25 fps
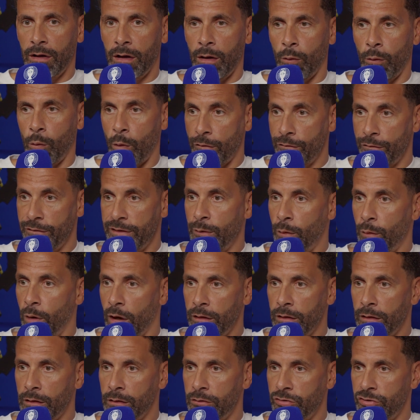
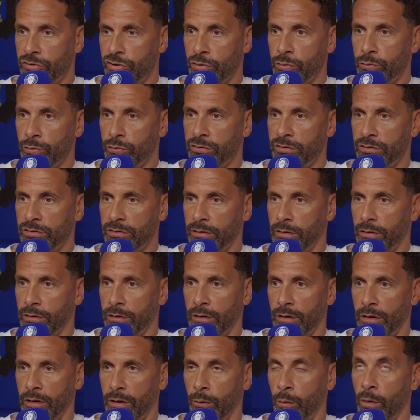1v1 duels,
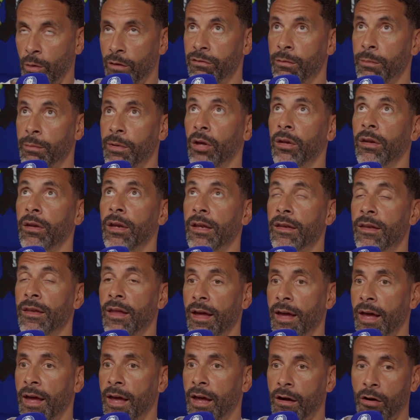whether it be in the
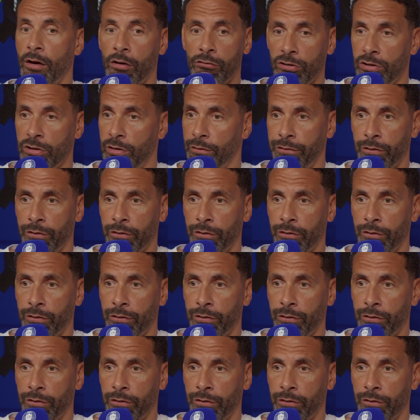air or on the floor,